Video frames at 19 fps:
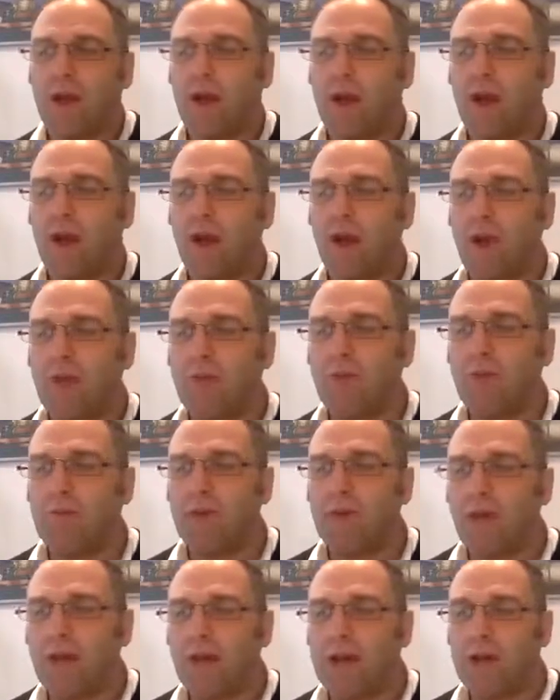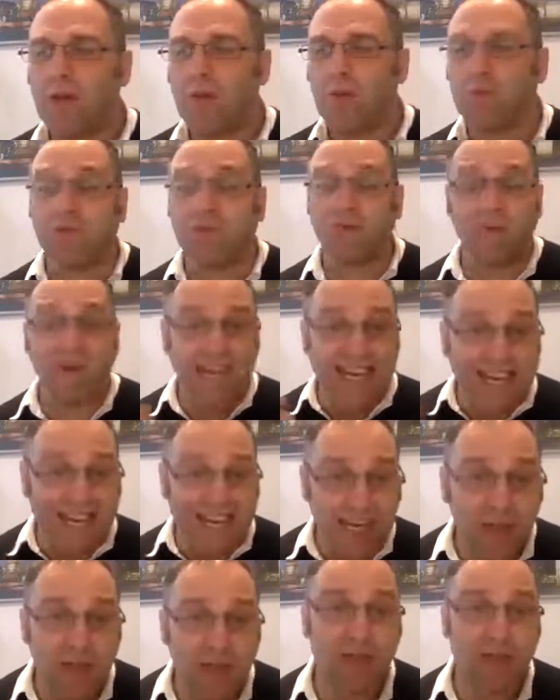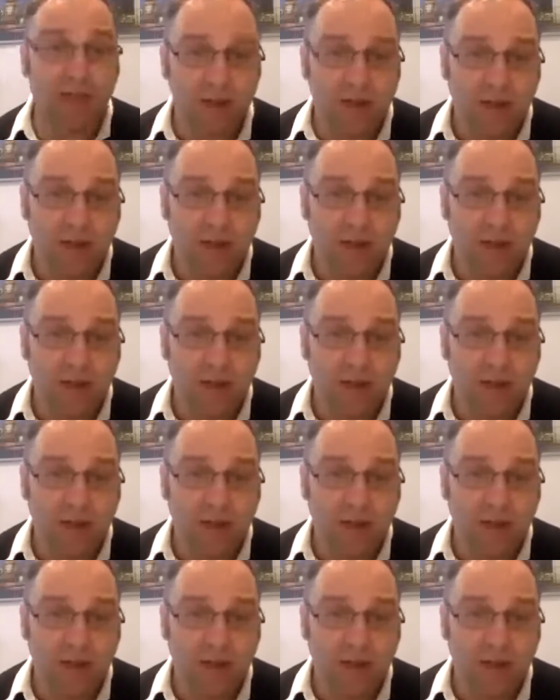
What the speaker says: In terms of need,